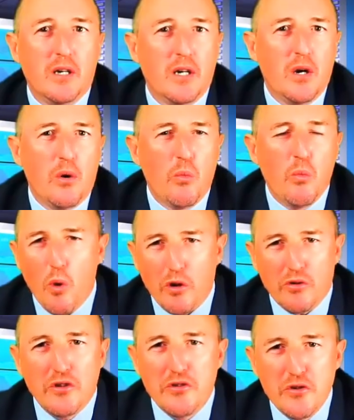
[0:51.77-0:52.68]

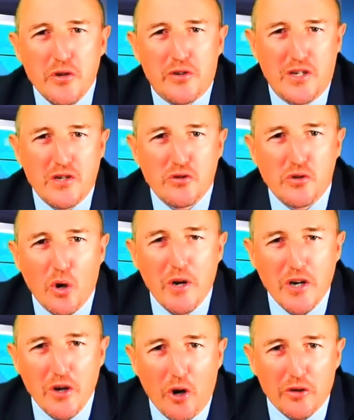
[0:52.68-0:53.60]
What on earth is
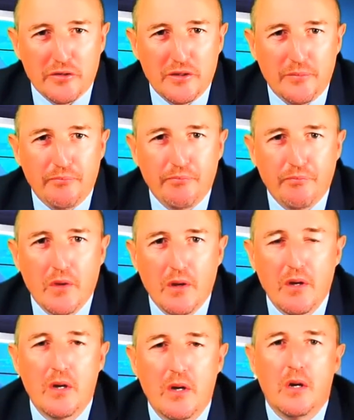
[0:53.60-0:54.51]
going on?
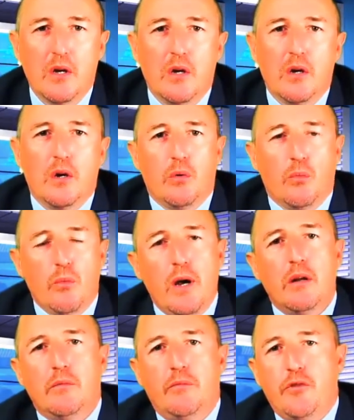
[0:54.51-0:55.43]

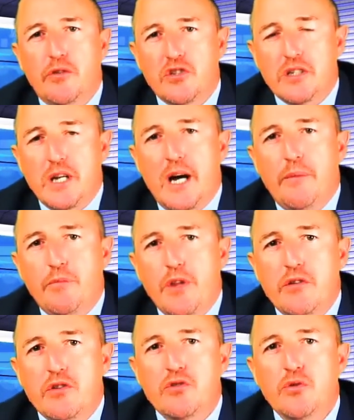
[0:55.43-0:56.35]
Well, for a start,
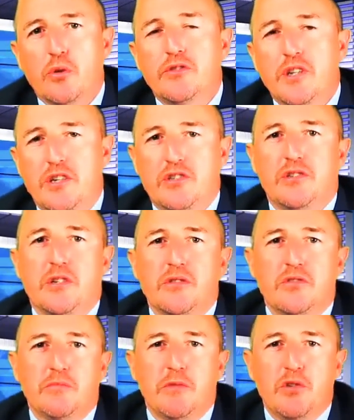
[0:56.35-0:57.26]
there is no
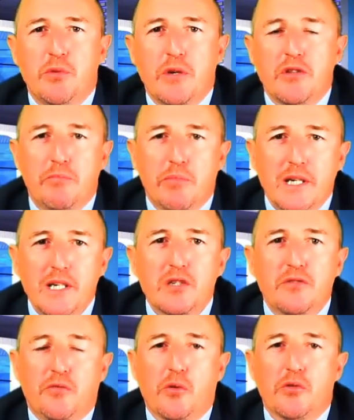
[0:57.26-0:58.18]
distance between the
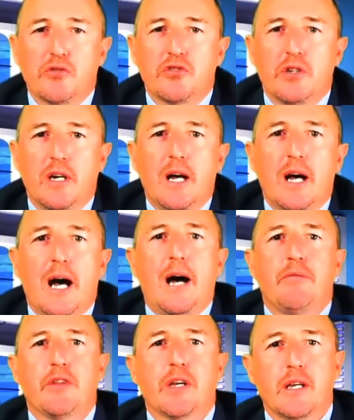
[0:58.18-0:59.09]
police force
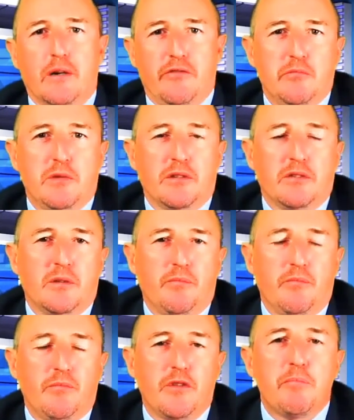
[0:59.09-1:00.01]
and the government.
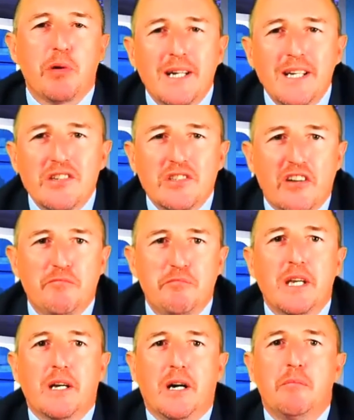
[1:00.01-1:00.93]
The police have
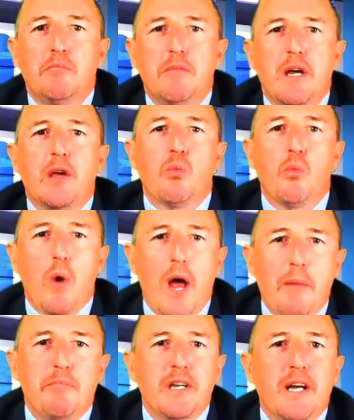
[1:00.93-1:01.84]
become a
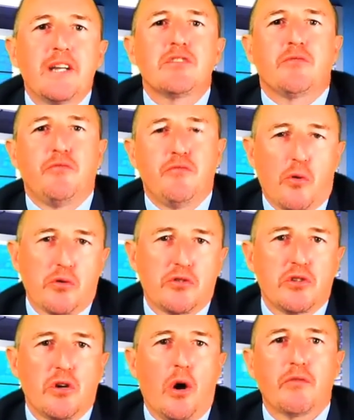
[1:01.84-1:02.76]
weaponised
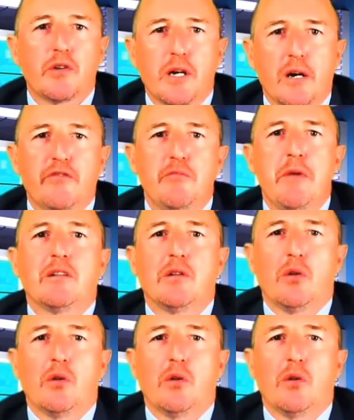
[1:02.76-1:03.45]
force of governmental